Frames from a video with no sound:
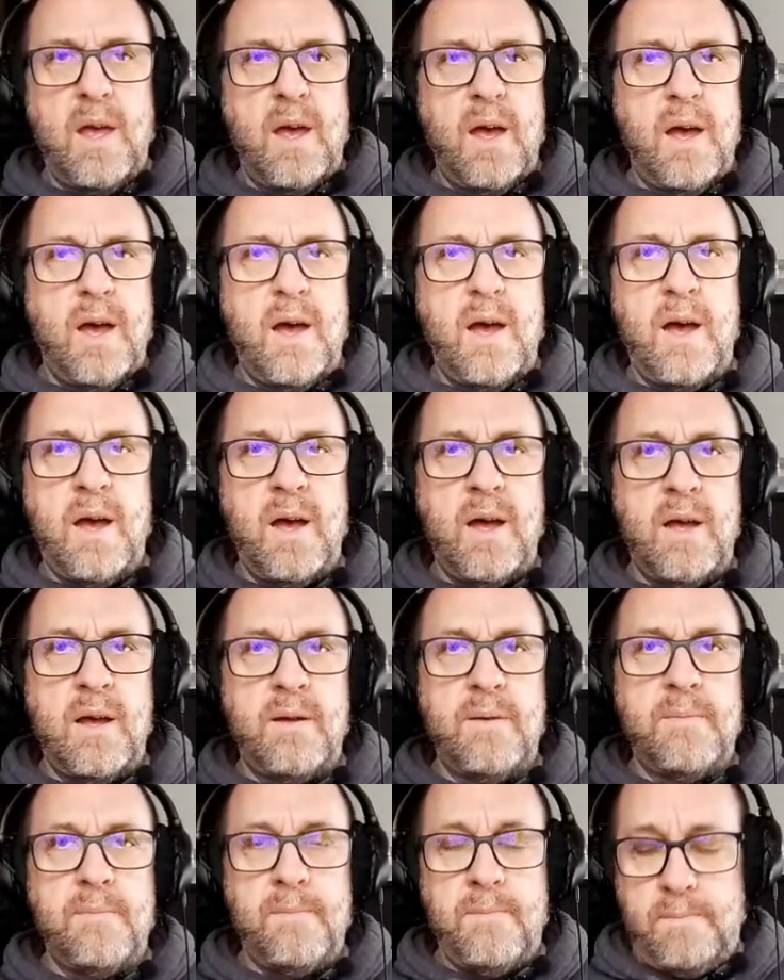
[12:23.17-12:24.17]

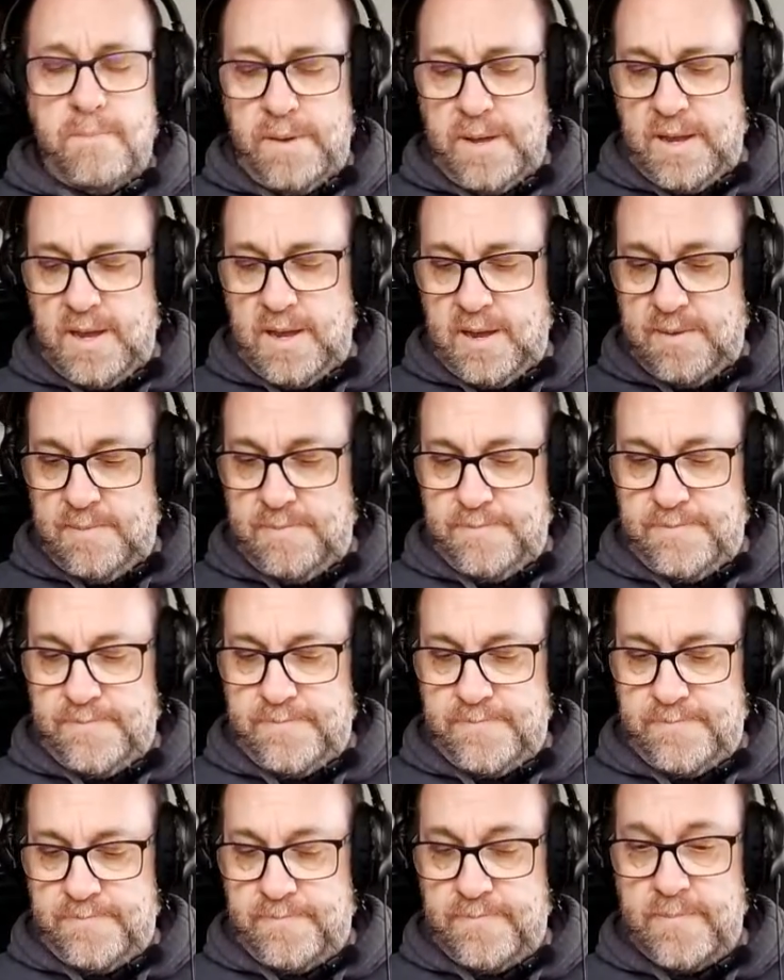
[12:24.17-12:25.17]
But yeah.
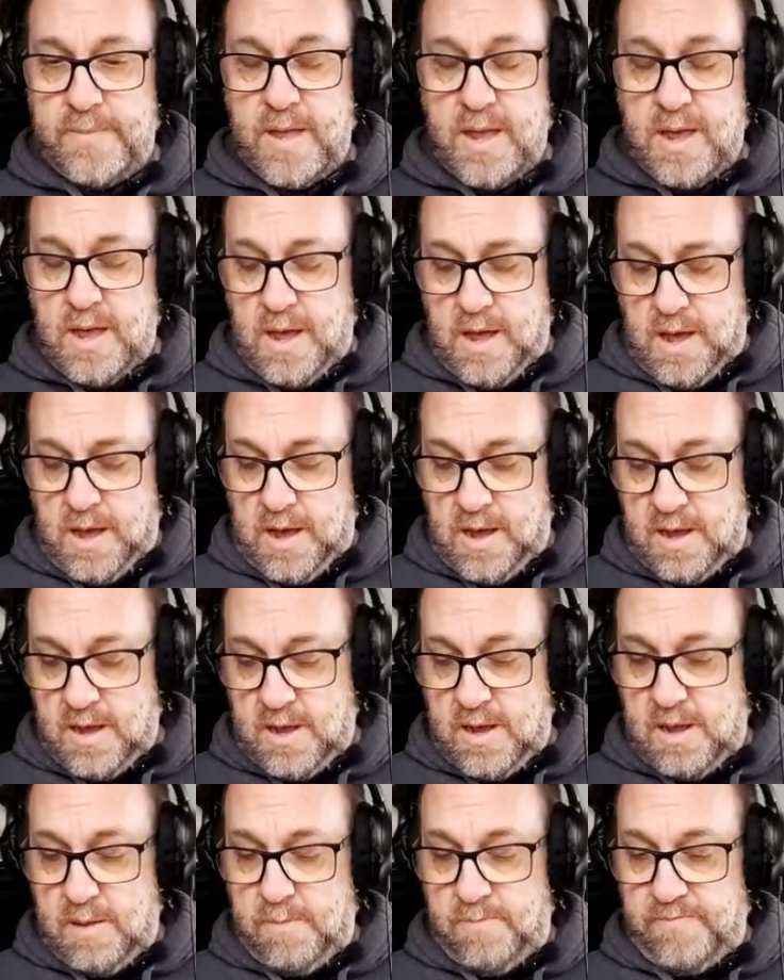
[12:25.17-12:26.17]

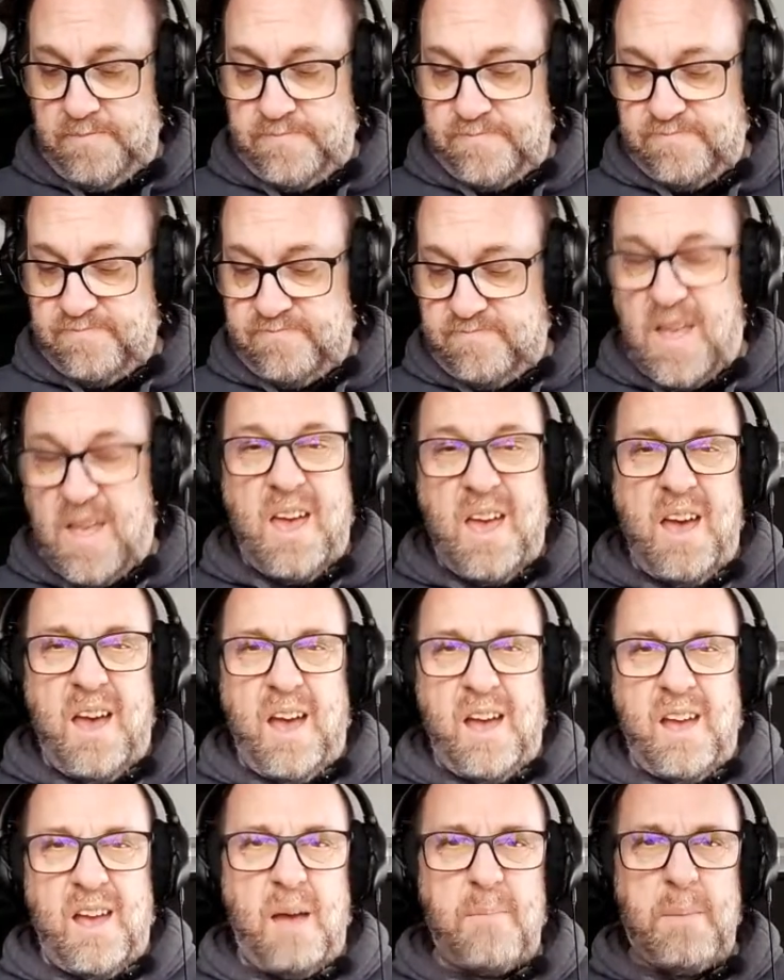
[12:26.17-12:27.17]
I'm
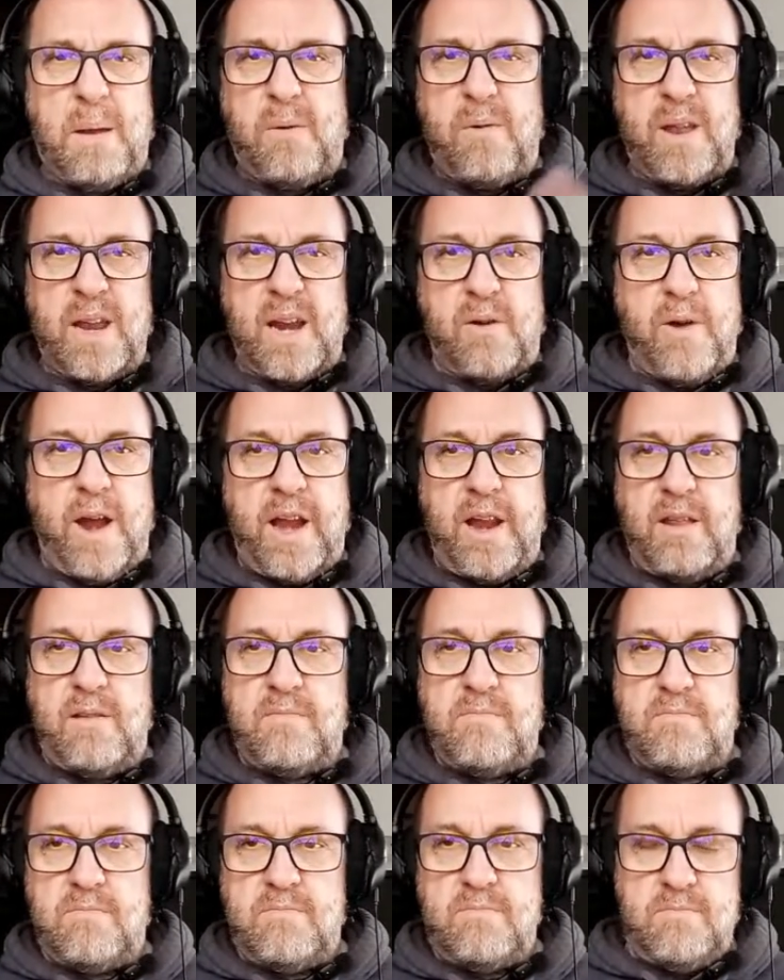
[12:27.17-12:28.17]
not really gonna rate it,
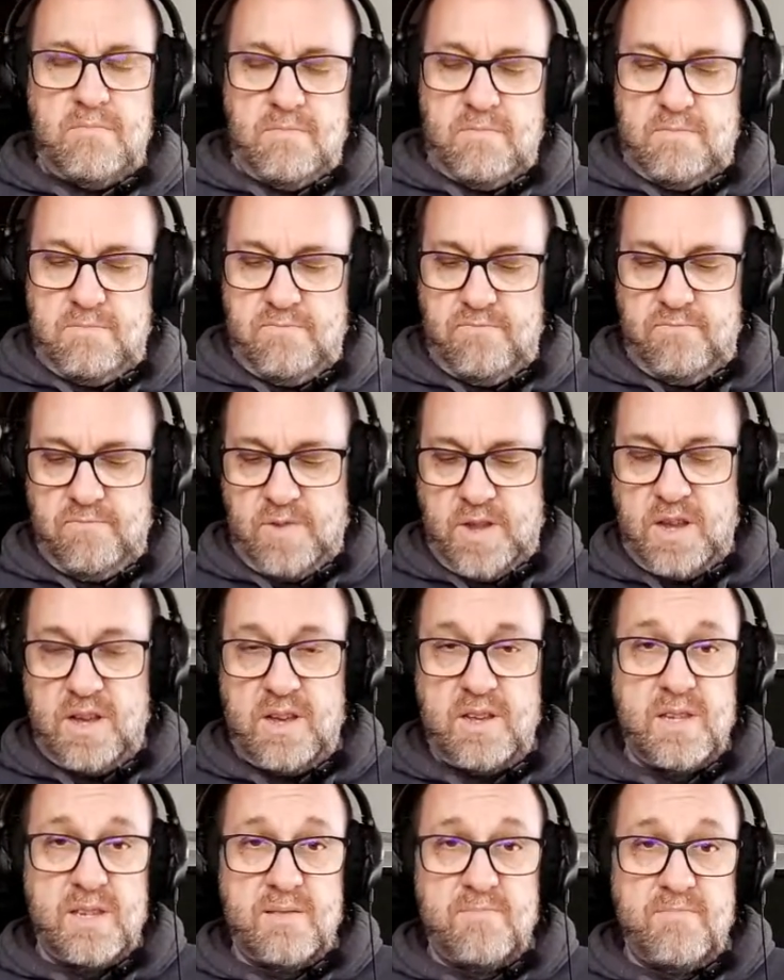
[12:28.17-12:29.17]

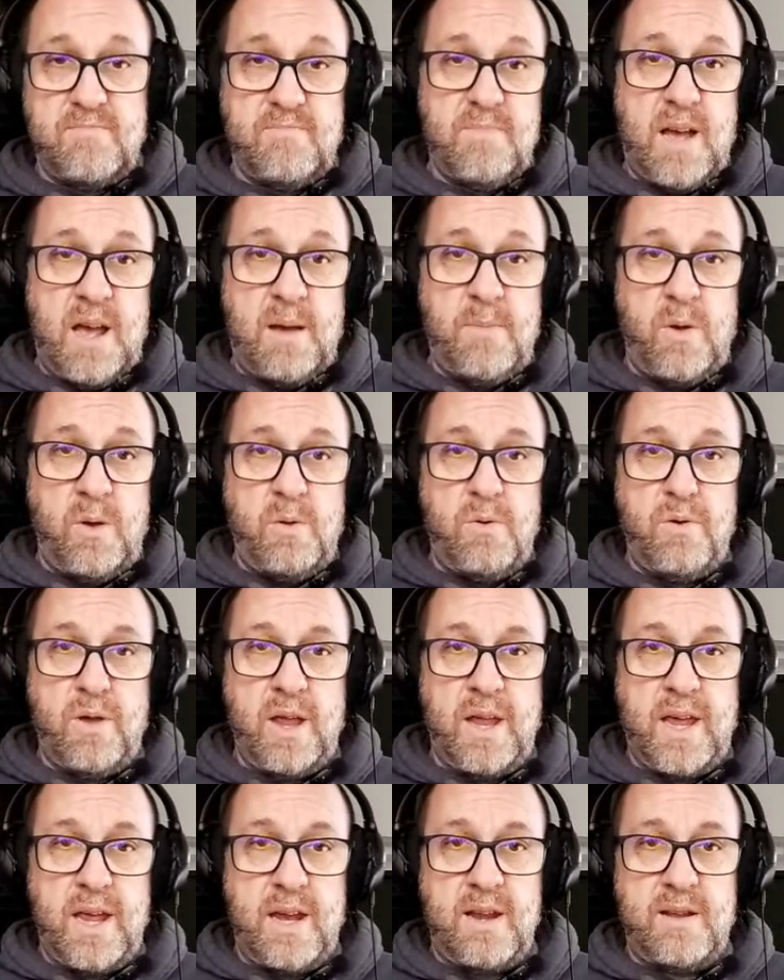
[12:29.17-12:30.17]
because I'm the one who can
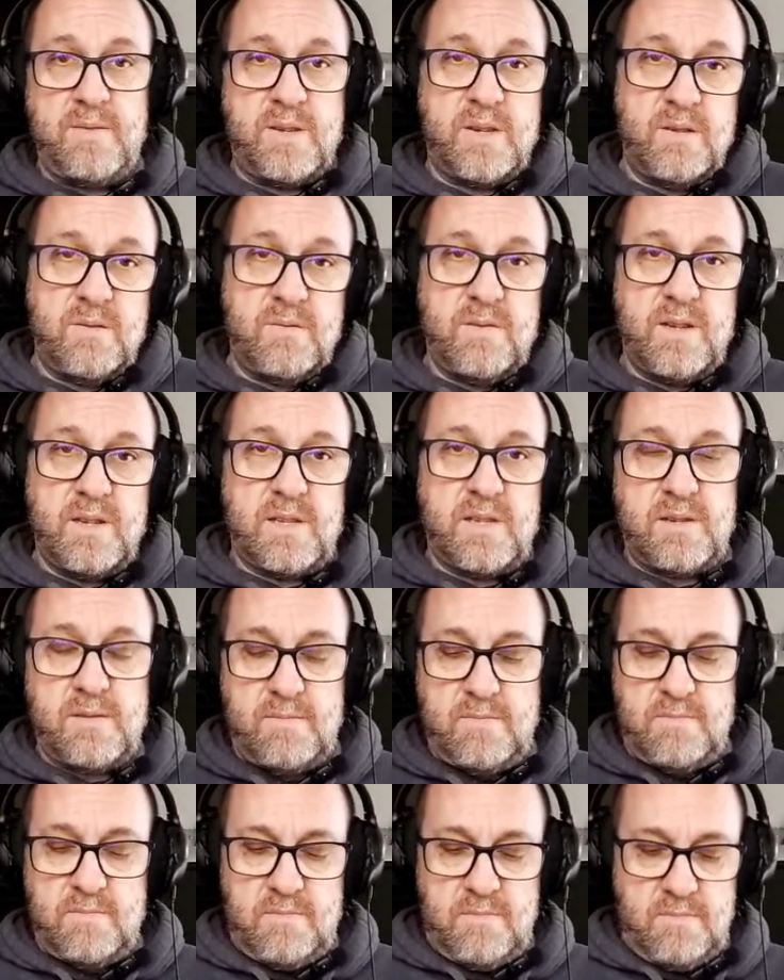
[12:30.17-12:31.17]
get it, so it's
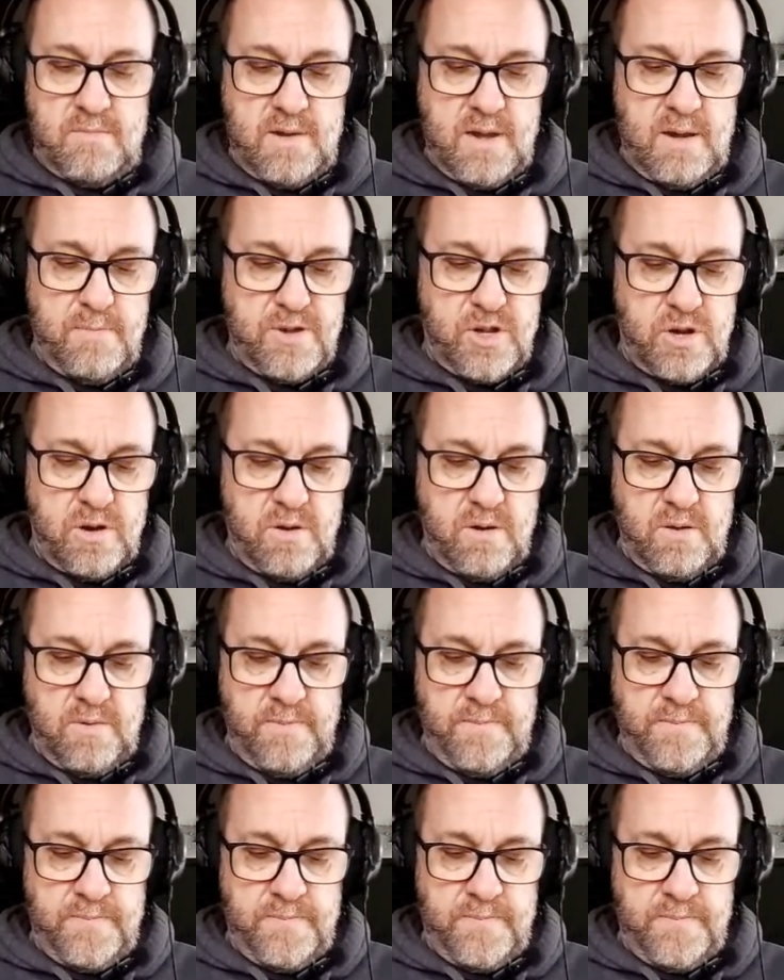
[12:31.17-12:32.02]
immaterial.